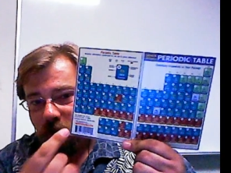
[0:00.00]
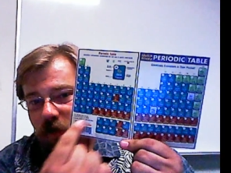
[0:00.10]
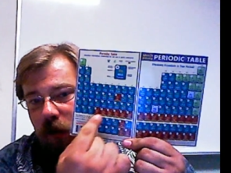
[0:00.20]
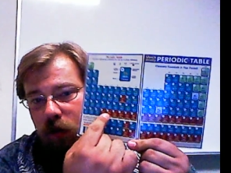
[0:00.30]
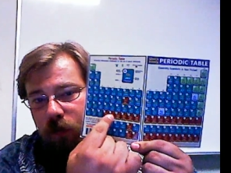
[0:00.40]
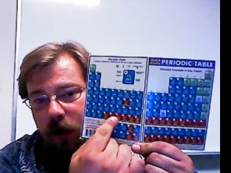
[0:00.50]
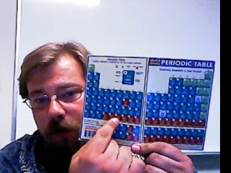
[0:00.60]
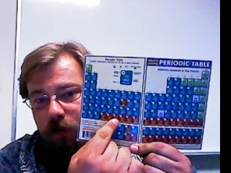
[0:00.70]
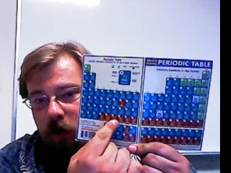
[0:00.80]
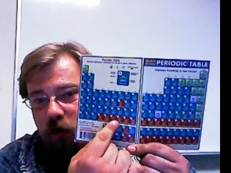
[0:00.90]
followed by a
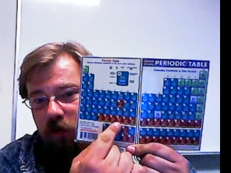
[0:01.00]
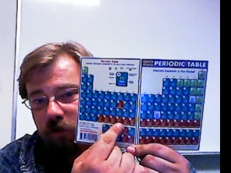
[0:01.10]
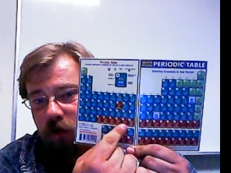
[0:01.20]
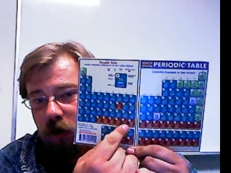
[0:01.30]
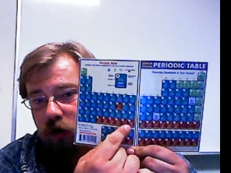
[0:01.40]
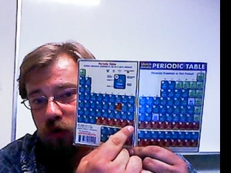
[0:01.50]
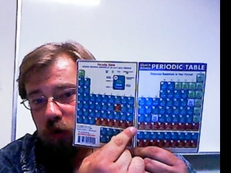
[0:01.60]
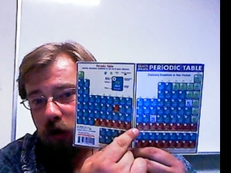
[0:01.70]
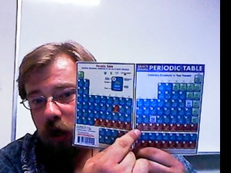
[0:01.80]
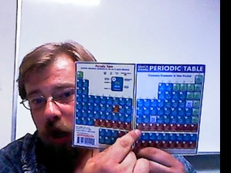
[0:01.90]
bunch of
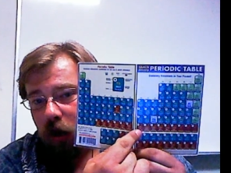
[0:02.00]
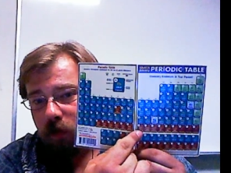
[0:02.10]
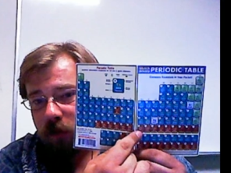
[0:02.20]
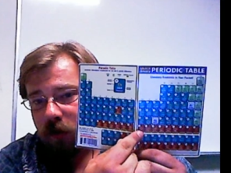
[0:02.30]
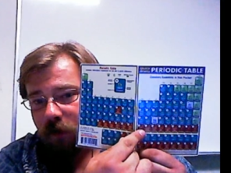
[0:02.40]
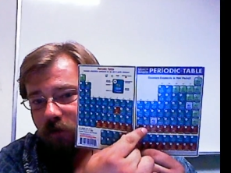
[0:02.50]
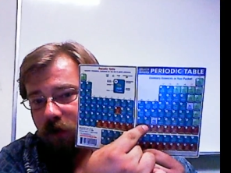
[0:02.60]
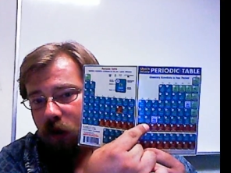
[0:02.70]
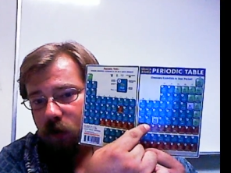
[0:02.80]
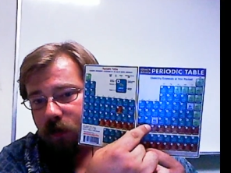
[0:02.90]
short columns,
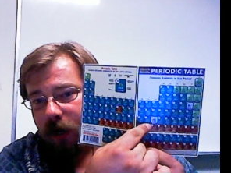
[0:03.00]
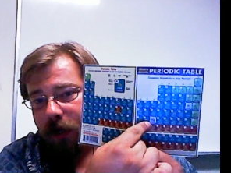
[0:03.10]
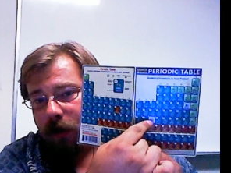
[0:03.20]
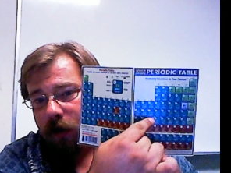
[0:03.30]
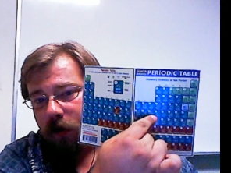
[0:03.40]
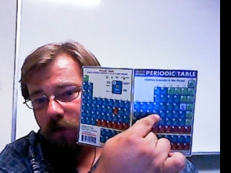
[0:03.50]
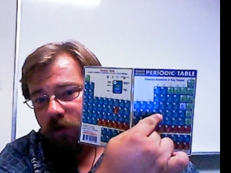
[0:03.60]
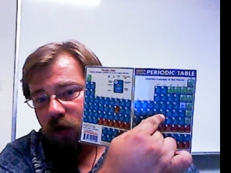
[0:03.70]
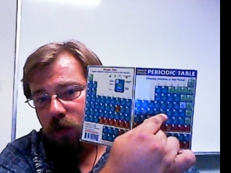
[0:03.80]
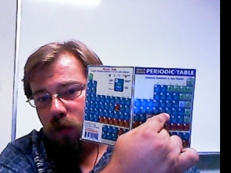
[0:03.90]
followed by a
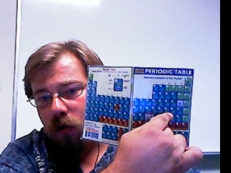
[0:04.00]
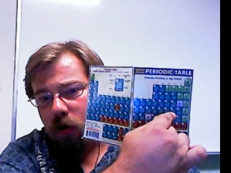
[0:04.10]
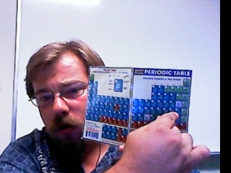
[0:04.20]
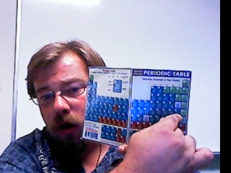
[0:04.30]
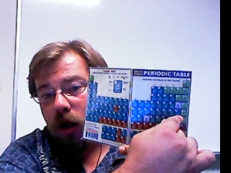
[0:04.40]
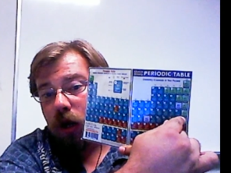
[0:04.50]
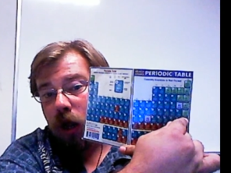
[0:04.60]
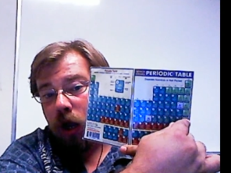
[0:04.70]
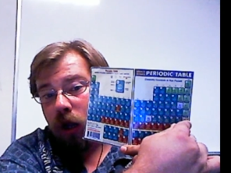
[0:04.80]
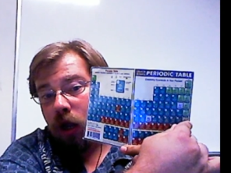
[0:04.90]
few more
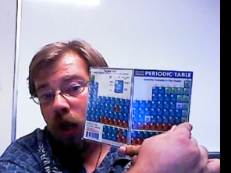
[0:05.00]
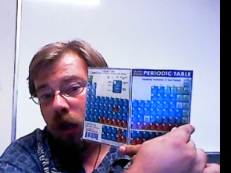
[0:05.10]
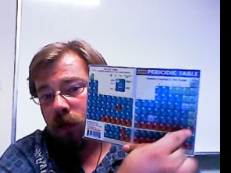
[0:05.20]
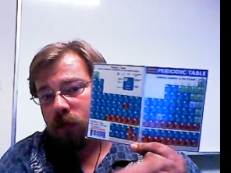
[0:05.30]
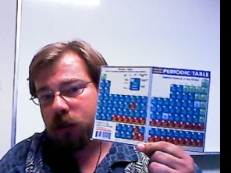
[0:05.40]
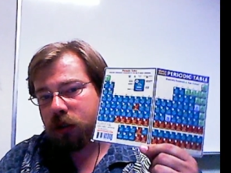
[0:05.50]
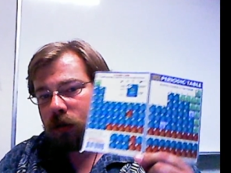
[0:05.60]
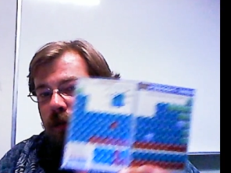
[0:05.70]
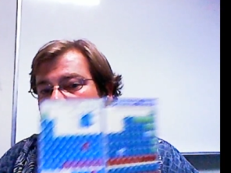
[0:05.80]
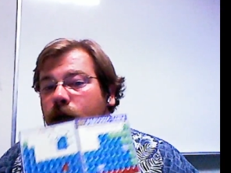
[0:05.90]
long columns.
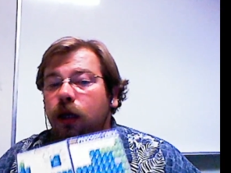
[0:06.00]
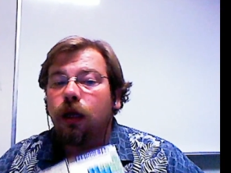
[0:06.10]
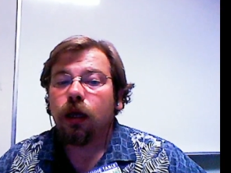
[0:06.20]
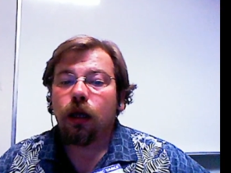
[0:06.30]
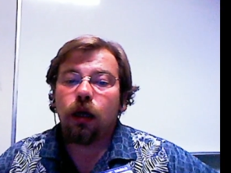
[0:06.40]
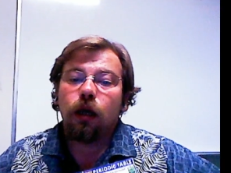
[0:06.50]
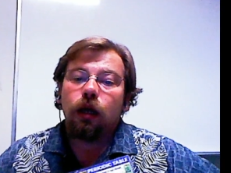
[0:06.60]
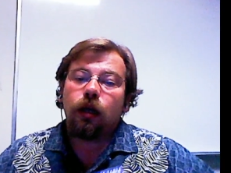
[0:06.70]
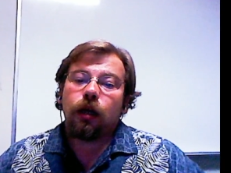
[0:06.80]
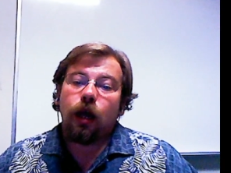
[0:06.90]

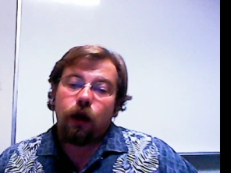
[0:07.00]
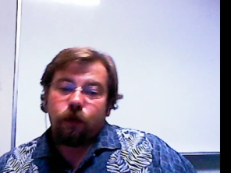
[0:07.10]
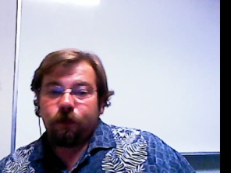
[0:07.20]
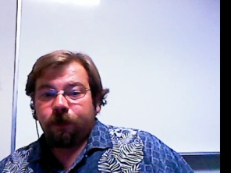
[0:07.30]
Now,